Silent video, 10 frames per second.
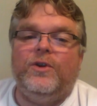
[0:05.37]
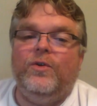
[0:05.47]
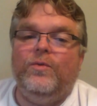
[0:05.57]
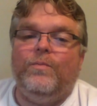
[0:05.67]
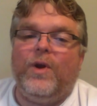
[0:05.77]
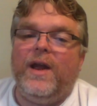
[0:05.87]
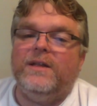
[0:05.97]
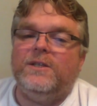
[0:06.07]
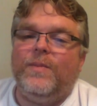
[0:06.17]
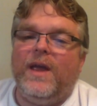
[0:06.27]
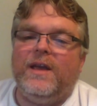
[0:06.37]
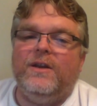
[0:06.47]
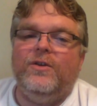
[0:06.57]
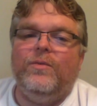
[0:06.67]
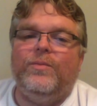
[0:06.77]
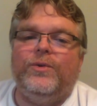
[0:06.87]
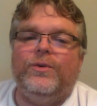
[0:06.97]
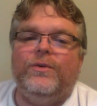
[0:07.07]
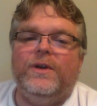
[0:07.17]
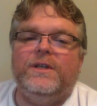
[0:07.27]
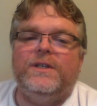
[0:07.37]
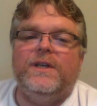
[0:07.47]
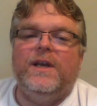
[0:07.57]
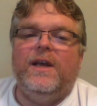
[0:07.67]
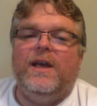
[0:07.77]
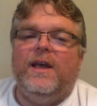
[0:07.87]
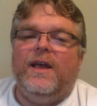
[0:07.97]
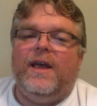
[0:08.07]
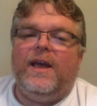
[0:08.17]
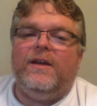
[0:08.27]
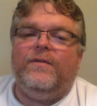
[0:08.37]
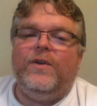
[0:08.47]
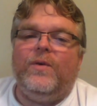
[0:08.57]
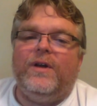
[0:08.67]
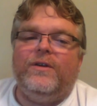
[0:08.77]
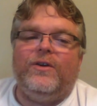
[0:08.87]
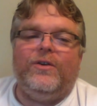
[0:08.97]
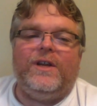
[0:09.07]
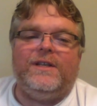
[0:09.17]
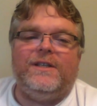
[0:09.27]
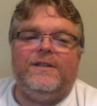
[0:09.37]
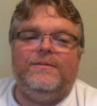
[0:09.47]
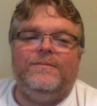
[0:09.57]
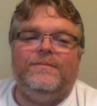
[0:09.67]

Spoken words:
two brand spanking new breweries, and a few other goodies.